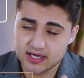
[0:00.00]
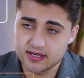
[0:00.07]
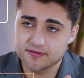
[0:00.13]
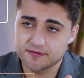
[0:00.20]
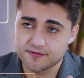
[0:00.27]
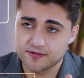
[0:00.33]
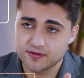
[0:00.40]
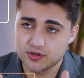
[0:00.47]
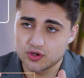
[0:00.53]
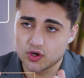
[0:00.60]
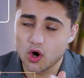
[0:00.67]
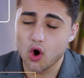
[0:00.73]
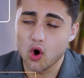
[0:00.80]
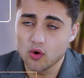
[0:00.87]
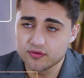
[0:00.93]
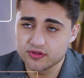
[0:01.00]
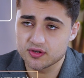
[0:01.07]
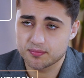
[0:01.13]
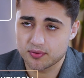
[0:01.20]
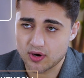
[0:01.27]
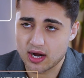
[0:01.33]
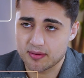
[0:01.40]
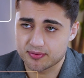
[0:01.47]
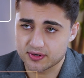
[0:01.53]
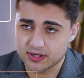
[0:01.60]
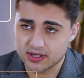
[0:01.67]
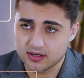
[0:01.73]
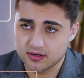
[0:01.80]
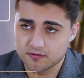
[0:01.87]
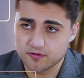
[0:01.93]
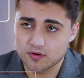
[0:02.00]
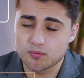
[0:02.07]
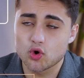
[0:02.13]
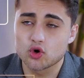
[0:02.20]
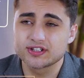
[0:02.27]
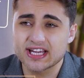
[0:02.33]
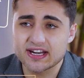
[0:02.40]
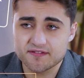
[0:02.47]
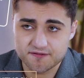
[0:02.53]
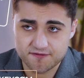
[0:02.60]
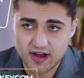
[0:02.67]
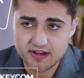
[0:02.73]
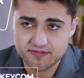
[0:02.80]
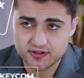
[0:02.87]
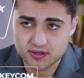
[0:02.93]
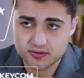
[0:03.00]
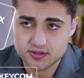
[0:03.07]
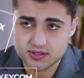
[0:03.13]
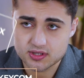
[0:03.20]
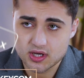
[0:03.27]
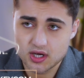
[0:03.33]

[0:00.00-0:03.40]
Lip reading: if you own the property for more than 5 years,